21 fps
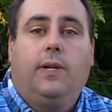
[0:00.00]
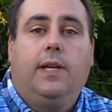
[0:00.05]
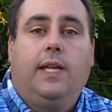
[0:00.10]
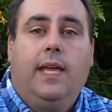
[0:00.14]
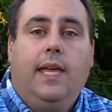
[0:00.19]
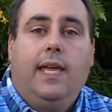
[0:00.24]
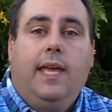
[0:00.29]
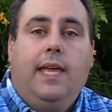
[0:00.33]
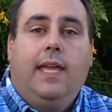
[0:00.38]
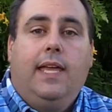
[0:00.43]

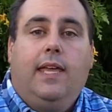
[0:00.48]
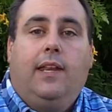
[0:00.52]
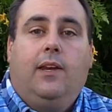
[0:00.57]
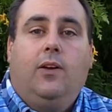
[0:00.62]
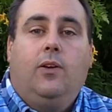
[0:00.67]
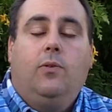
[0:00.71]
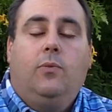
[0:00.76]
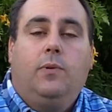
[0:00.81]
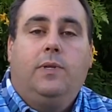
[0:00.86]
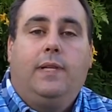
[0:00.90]
And
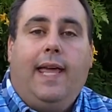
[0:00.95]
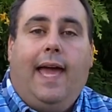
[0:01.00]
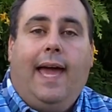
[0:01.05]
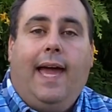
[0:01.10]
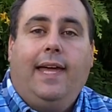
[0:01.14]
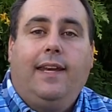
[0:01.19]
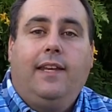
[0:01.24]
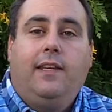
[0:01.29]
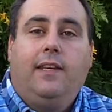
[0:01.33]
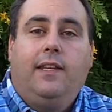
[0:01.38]
you know,
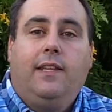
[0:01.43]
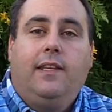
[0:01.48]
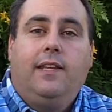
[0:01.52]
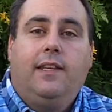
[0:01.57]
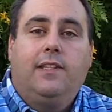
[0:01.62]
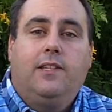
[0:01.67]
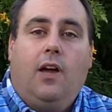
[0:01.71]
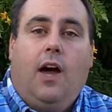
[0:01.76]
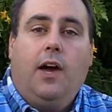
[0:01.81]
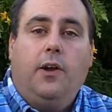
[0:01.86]
dad
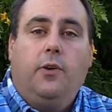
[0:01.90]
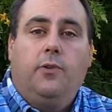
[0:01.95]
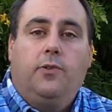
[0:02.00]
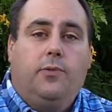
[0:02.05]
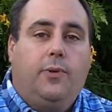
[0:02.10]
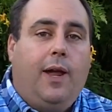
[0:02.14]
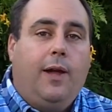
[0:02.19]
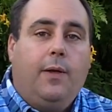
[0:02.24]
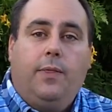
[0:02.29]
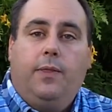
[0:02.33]
and his
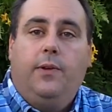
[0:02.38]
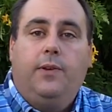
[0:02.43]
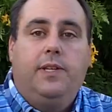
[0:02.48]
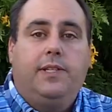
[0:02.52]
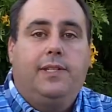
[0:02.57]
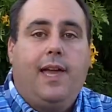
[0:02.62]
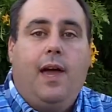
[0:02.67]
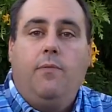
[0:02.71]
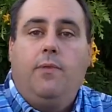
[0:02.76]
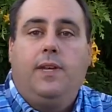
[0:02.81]
daughters are out there
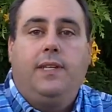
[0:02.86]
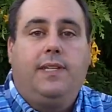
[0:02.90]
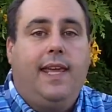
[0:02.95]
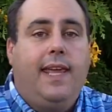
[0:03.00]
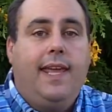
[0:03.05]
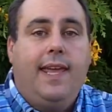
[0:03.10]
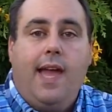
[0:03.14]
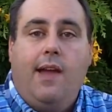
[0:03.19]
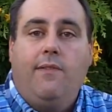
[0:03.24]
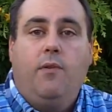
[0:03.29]
just having a
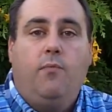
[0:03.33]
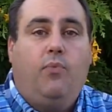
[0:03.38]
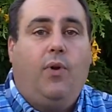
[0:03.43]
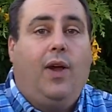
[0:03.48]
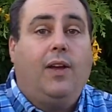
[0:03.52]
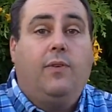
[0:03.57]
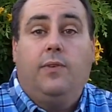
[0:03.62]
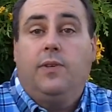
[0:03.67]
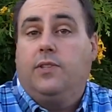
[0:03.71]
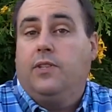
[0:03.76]
date, having
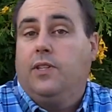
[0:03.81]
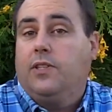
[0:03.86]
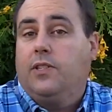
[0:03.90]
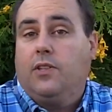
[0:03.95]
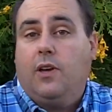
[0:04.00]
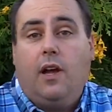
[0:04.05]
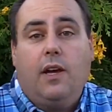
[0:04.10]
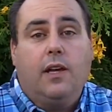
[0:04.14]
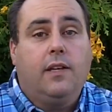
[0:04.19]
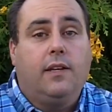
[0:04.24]
breakfast,
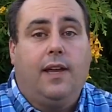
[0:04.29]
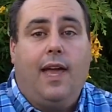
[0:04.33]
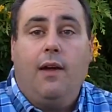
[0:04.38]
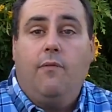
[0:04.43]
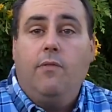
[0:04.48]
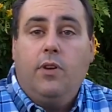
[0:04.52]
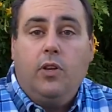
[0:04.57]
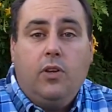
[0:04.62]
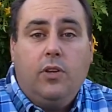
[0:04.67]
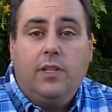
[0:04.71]
just talking,
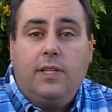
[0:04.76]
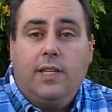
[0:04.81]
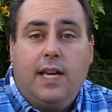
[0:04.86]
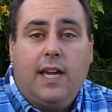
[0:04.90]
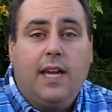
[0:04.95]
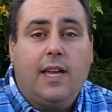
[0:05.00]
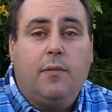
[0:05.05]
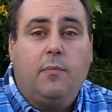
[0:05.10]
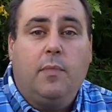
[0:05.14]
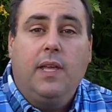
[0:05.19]
having a good
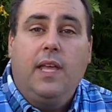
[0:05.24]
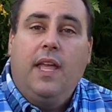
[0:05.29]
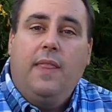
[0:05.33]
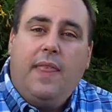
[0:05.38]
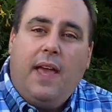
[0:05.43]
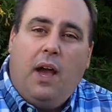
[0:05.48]
time.